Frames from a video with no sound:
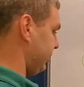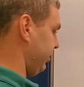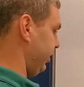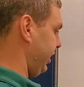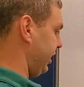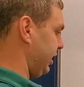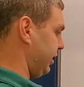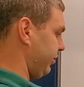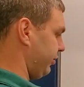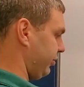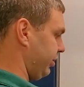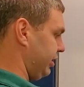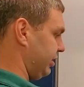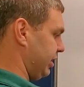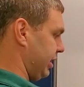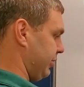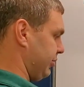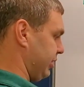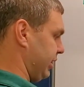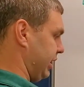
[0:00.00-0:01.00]
negative three
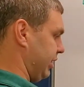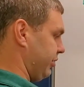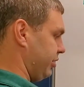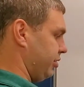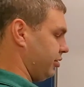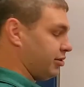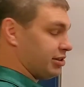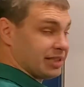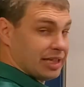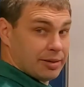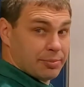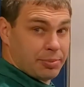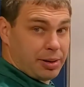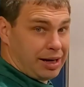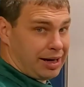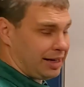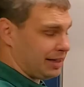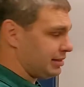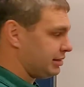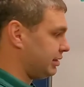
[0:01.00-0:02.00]
times negative two is a
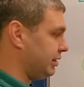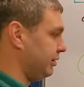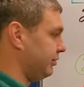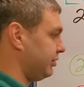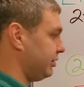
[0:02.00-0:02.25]
positive